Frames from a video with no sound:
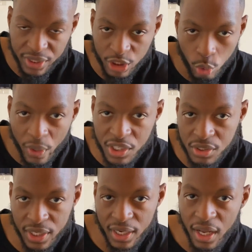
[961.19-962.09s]
equation
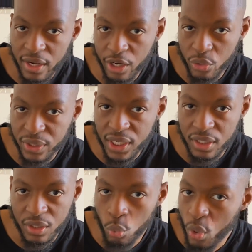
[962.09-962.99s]
that God had
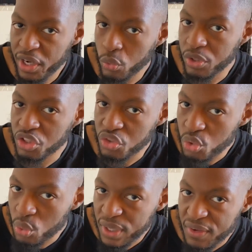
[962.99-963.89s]
created and what it would
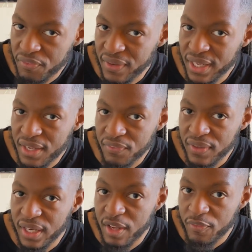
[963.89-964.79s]
do if
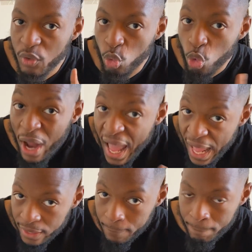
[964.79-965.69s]
it
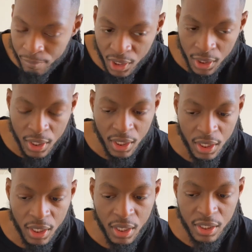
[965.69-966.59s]
ran.
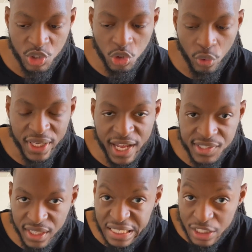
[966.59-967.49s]
So he had
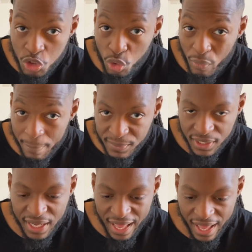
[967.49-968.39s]
to interrupt
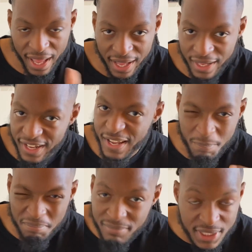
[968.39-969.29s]
it
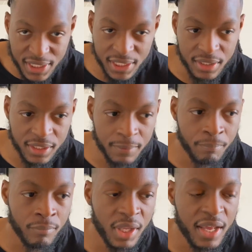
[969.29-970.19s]
immediately.
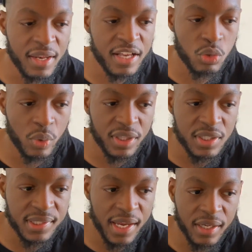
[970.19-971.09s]
And that's what
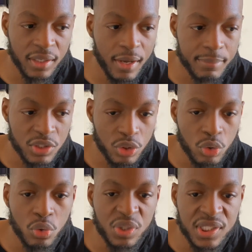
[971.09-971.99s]
Satan comes to
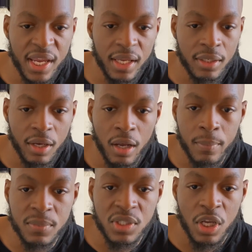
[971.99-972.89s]
do. Satan
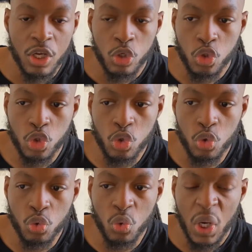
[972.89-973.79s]
comes
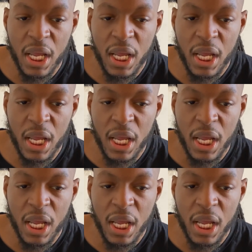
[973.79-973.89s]
to